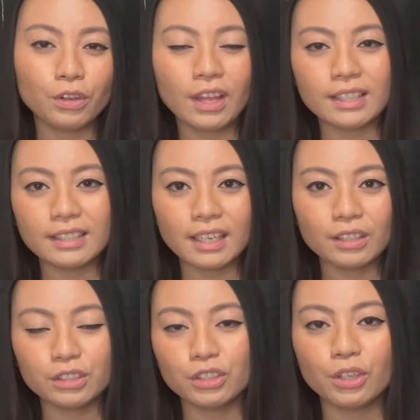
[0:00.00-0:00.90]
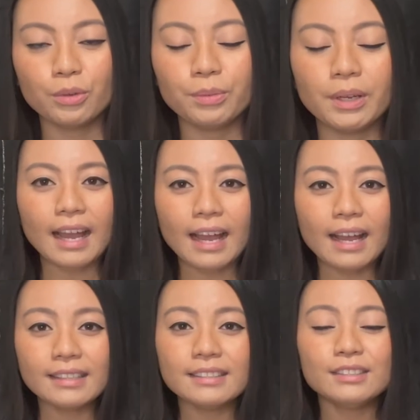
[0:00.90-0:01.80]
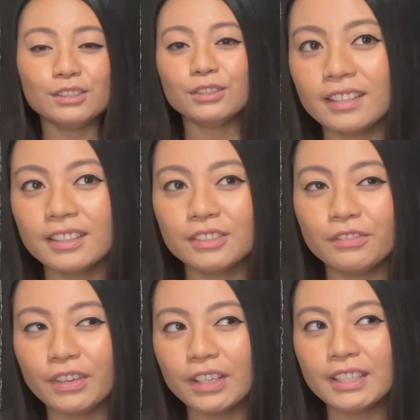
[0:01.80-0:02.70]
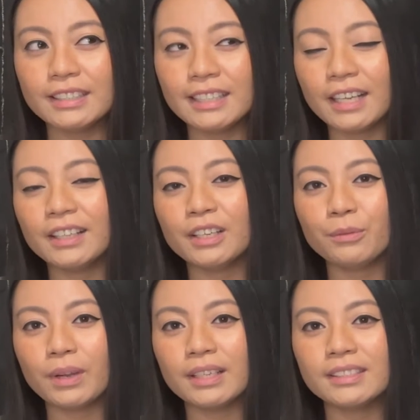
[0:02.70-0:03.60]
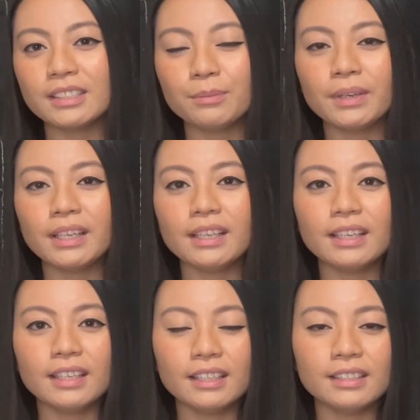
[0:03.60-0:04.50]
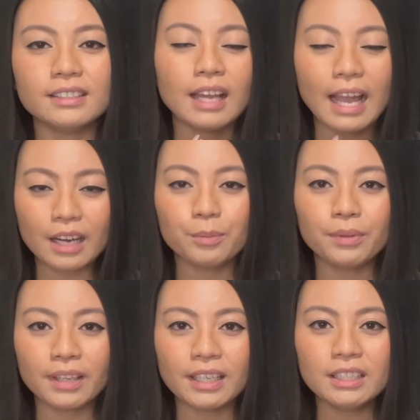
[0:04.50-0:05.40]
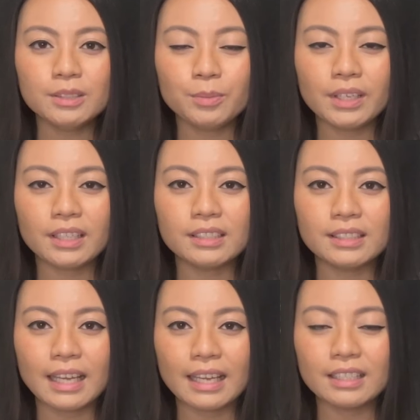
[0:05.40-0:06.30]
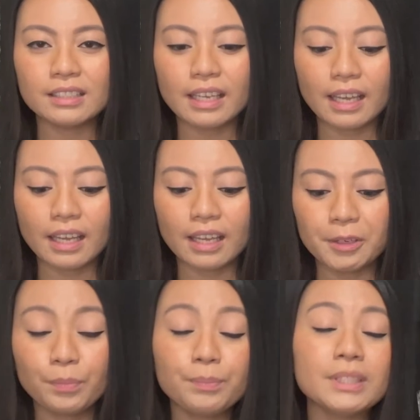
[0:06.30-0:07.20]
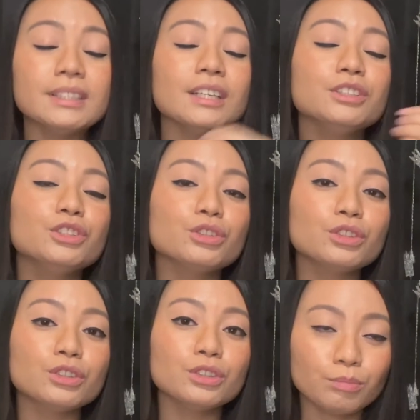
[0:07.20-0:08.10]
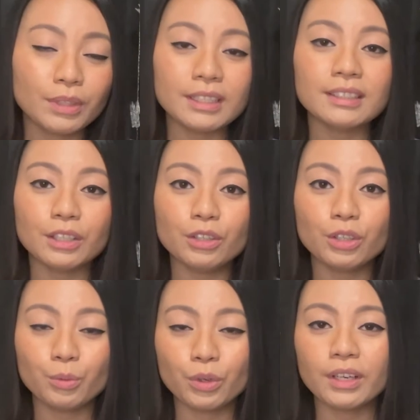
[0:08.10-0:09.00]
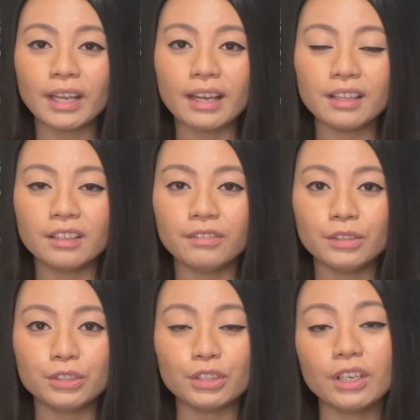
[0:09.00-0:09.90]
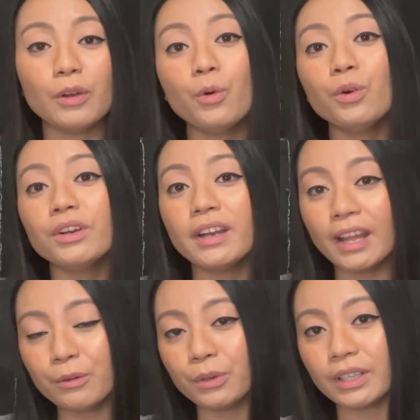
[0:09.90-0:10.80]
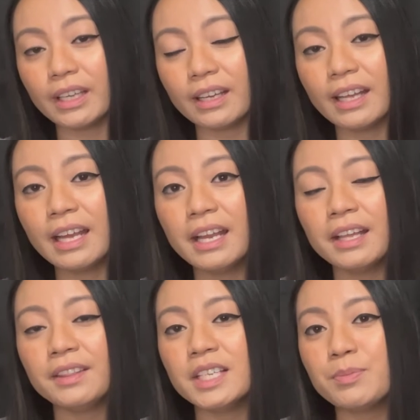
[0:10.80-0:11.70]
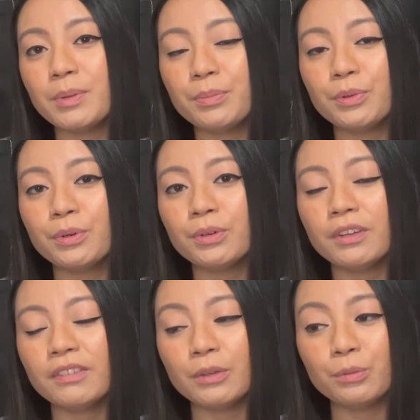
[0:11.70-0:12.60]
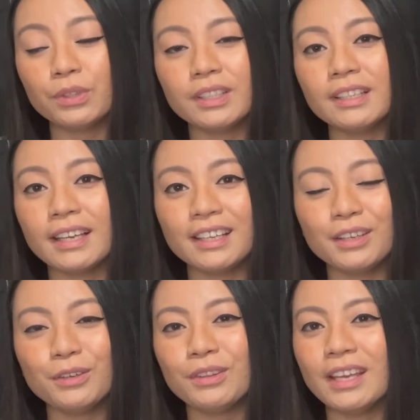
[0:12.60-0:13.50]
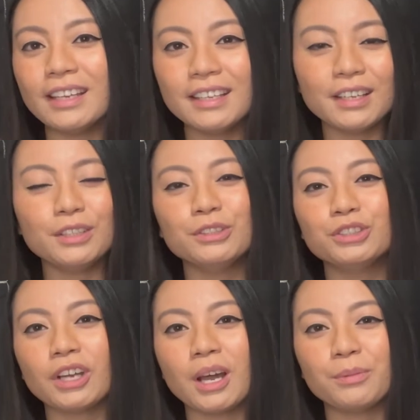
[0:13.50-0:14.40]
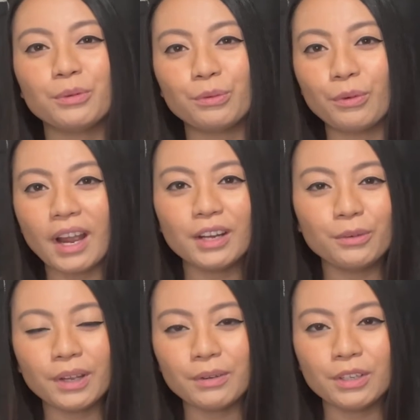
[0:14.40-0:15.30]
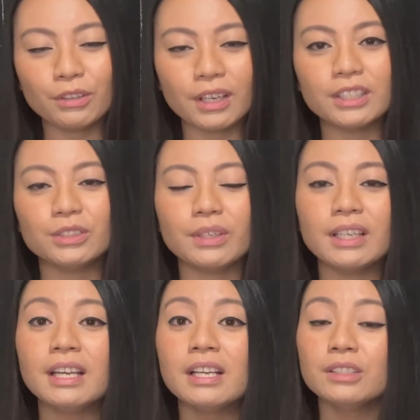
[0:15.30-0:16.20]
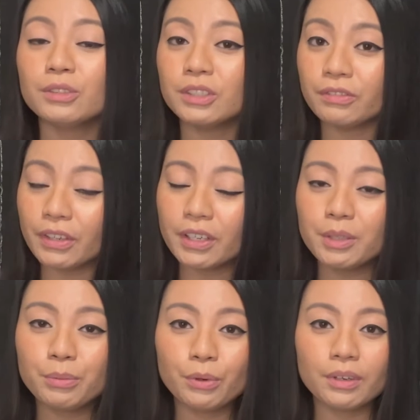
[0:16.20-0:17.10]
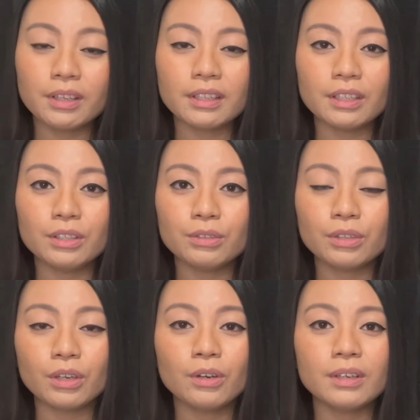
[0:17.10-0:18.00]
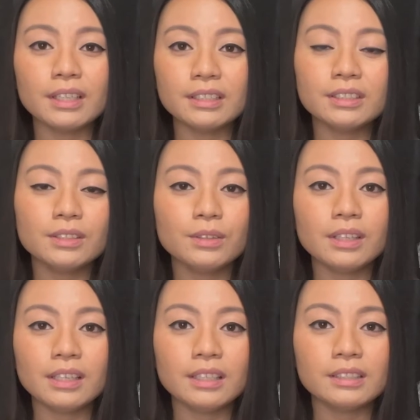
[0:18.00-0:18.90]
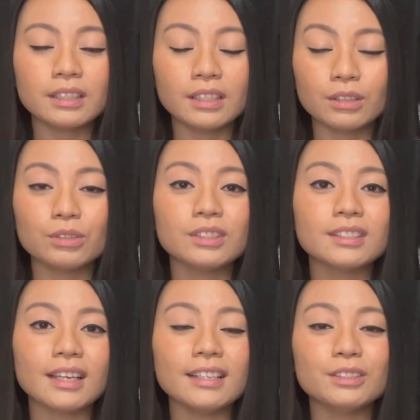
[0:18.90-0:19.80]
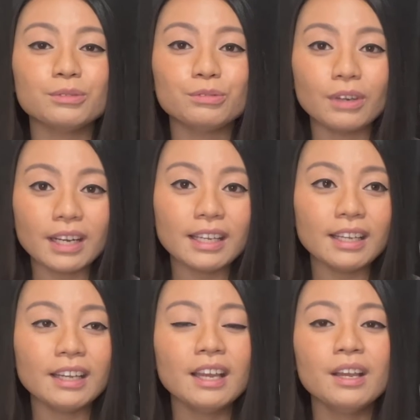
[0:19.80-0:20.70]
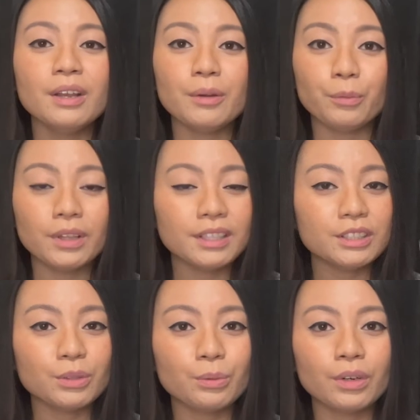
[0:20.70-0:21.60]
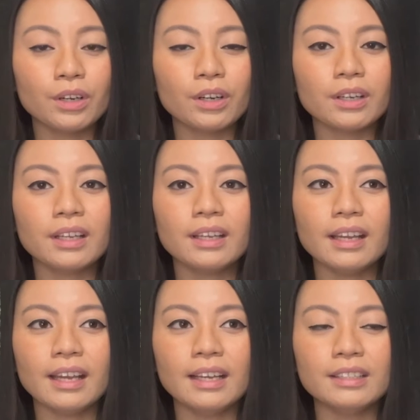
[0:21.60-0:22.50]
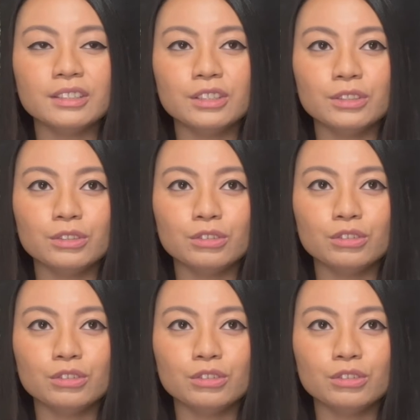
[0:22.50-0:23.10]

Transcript: that day or so. But as a student, it's very telling when somebody is at a place, because that is a potential place that you could work at in the future, or networking. These people, if they really like you, they can get you a job right away when you graduate. So it's very important that you go into these clinical sites ready, willing to work, and to